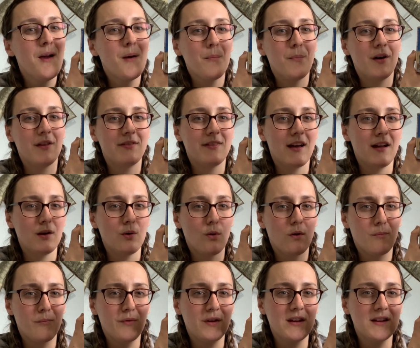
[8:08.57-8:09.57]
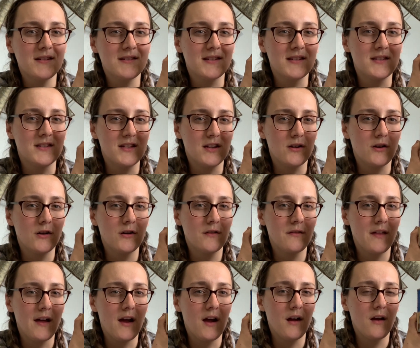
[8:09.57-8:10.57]
but that normally is a dinner
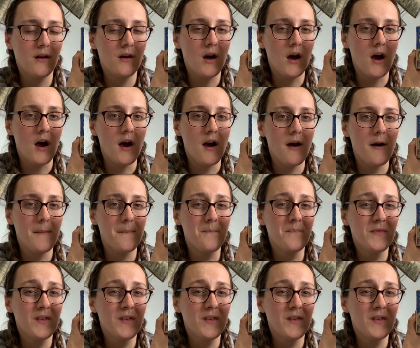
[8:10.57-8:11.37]
that